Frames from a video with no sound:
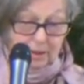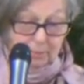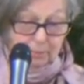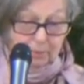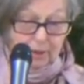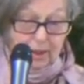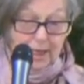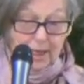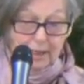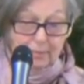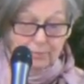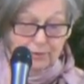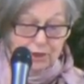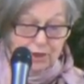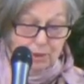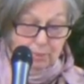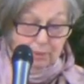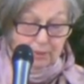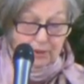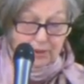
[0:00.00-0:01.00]
Perhaps
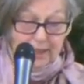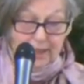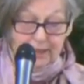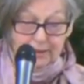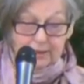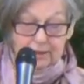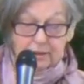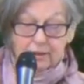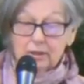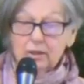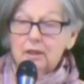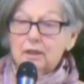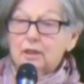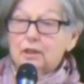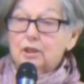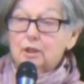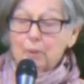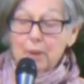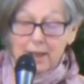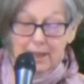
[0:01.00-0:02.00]
you will then
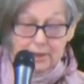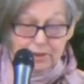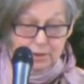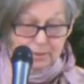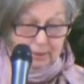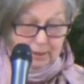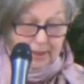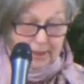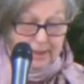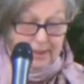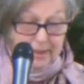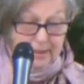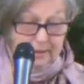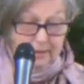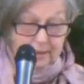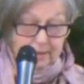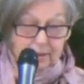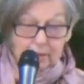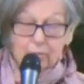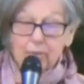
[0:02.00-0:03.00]
gradually,
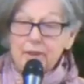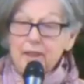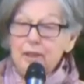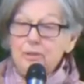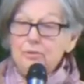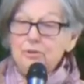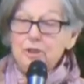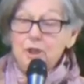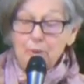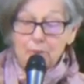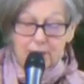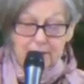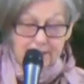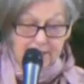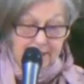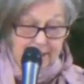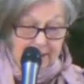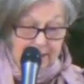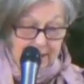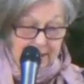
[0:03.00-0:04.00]
without
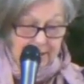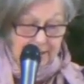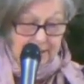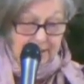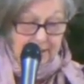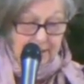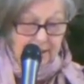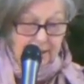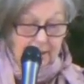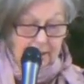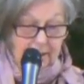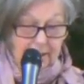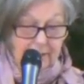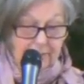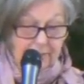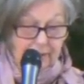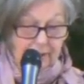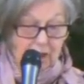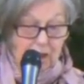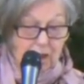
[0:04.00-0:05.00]
noticing it, live
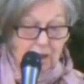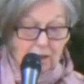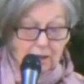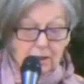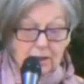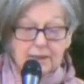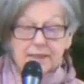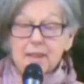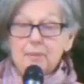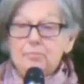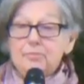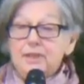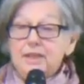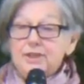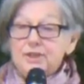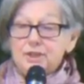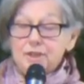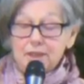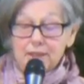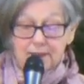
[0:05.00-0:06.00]
along some
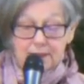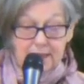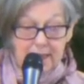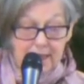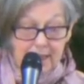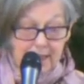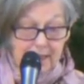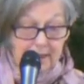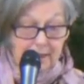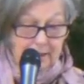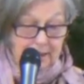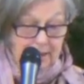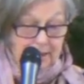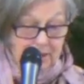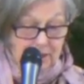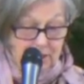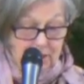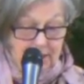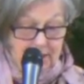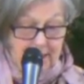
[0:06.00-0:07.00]
distant day
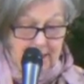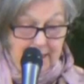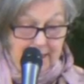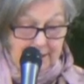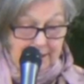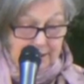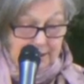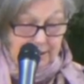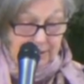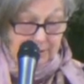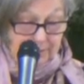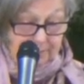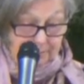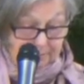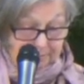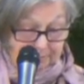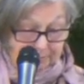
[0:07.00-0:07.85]
into the answer.